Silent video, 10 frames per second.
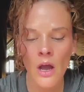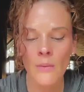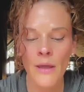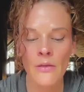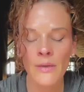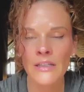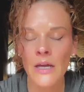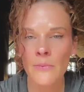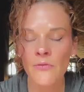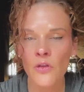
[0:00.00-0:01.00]
In the
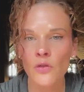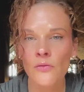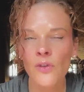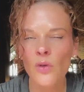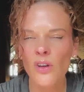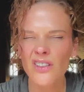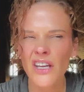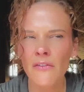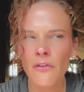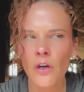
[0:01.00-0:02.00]
meantime, for those of you who are
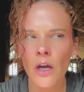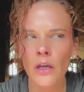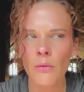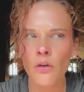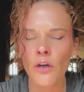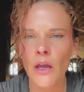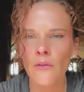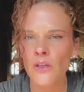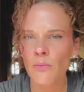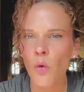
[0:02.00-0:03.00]
looking for a community
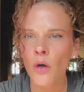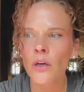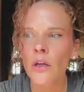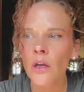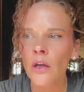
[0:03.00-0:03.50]
of support